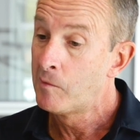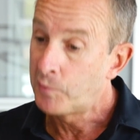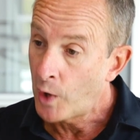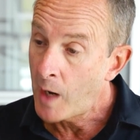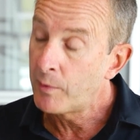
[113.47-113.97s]

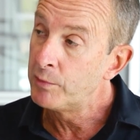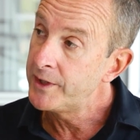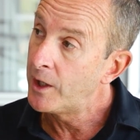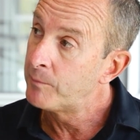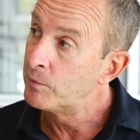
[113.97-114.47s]

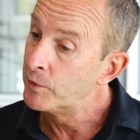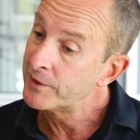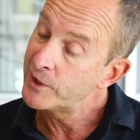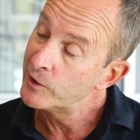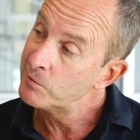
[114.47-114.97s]
probably help them with
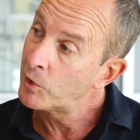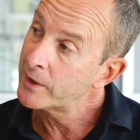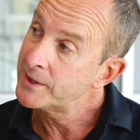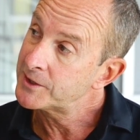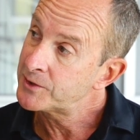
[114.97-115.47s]
the
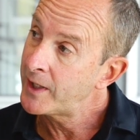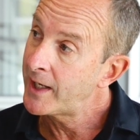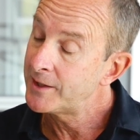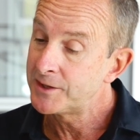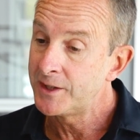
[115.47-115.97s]
go-to-market
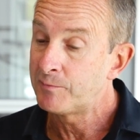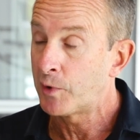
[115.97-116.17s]
strategy,